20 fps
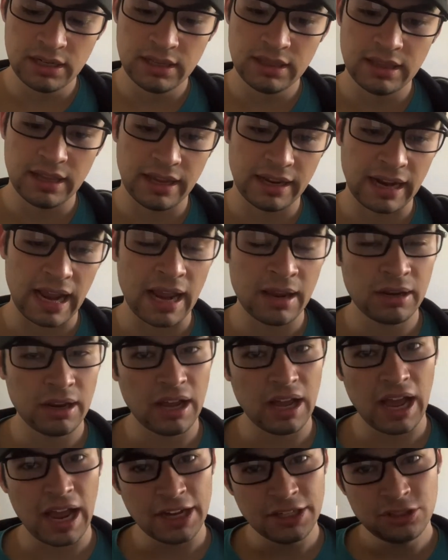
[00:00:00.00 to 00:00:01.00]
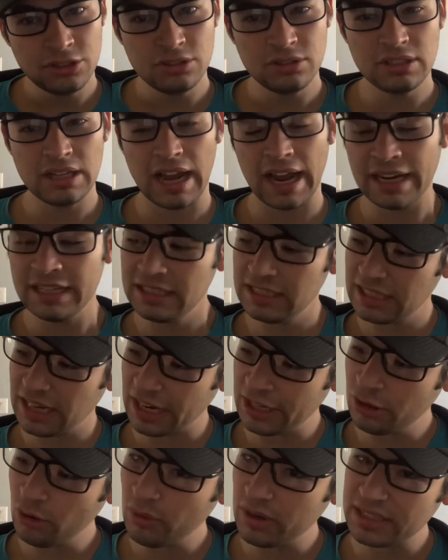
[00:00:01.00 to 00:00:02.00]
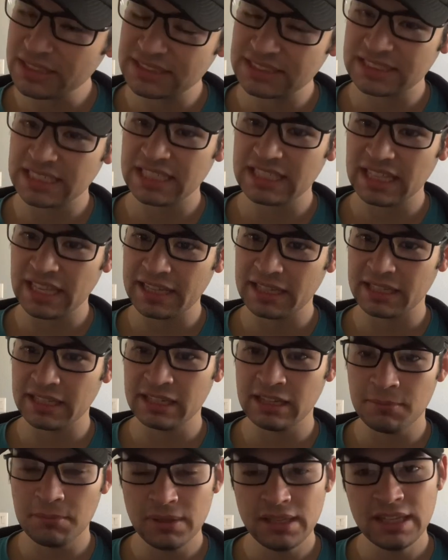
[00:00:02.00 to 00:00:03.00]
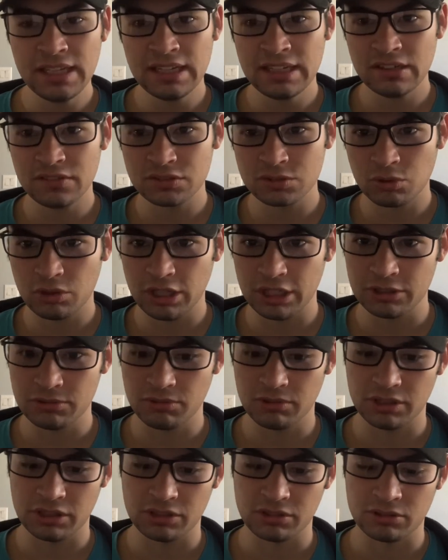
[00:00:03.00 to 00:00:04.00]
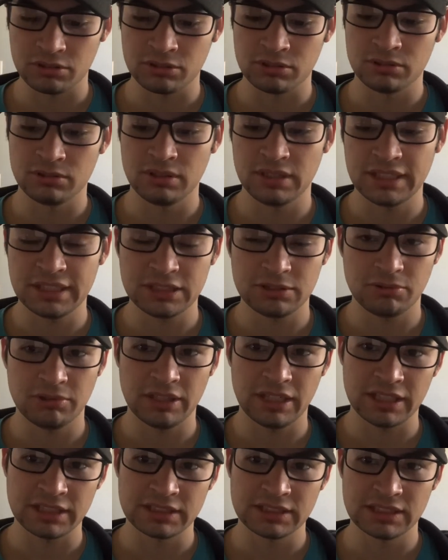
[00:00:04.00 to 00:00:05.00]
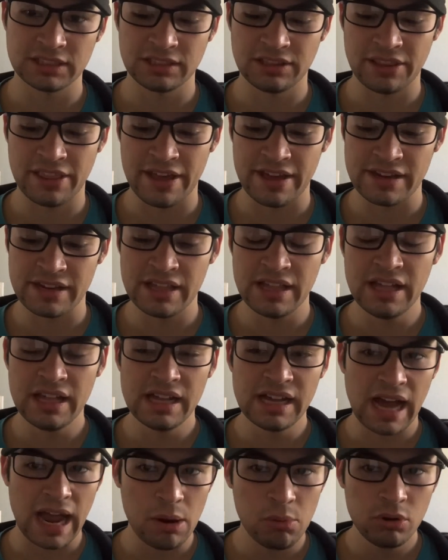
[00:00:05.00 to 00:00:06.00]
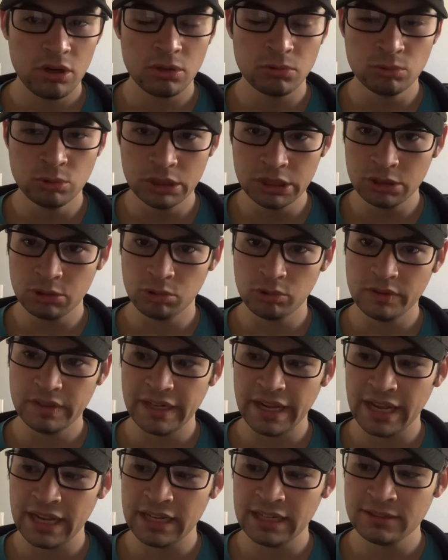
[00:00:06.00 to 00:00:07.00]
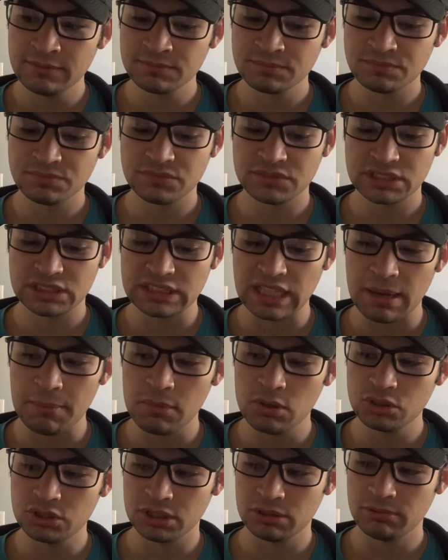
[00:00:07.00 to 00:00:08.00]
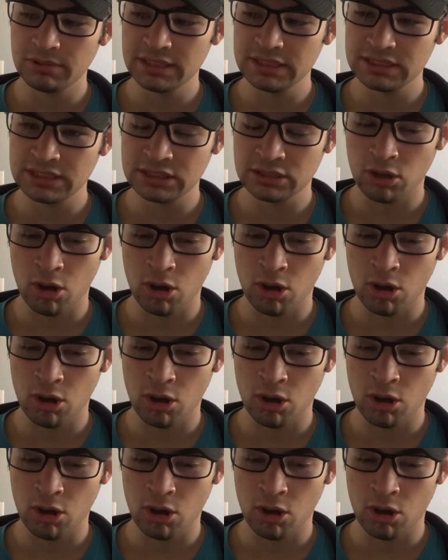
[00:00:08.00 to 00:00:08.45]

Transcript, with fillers: Like, I, I, I, I know I said like in the beginning of 2020 or late 2019 that I want to recreate stop motion races